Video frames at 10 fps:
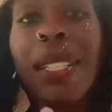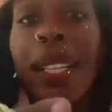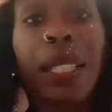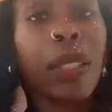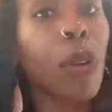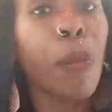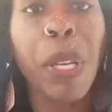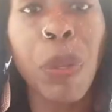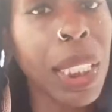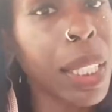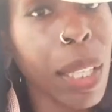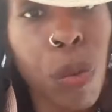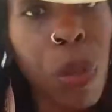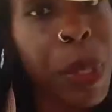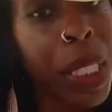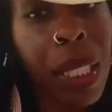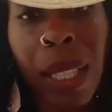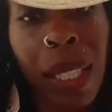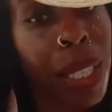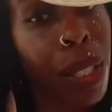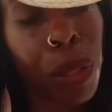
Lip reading: Cent is going to be with another woman another year or